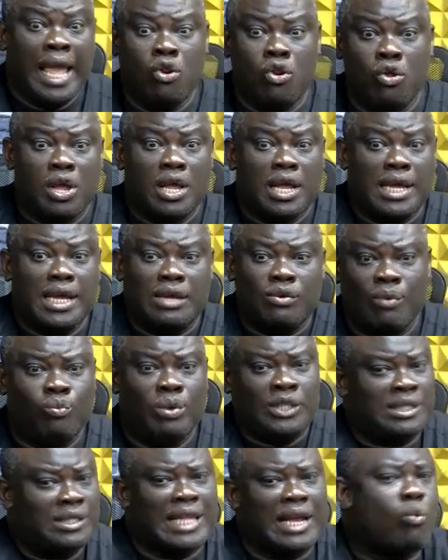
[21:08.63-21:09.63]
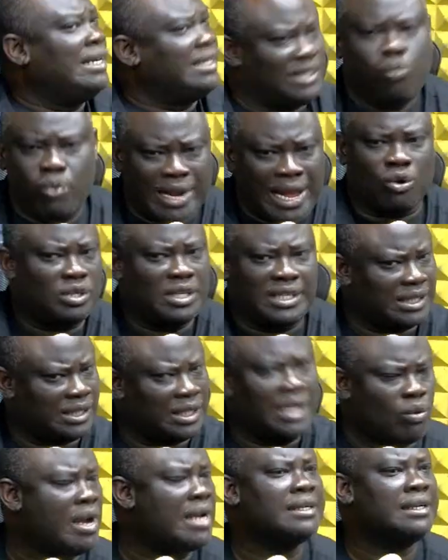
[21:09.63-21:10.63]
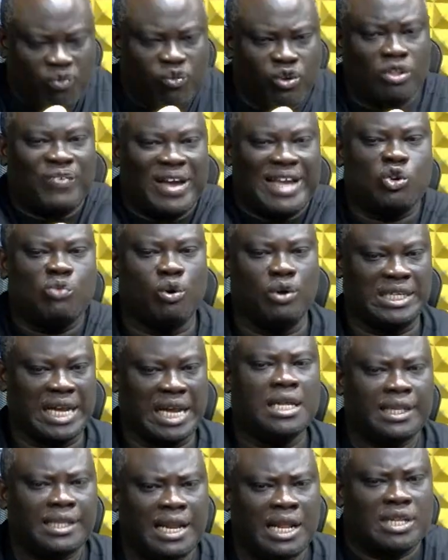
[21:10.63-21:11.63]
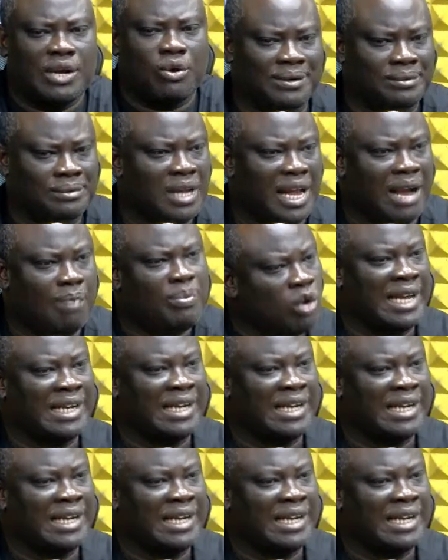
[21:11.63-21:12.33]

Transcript: No, that's why you can't this one. Don't for this question. Let us go and bring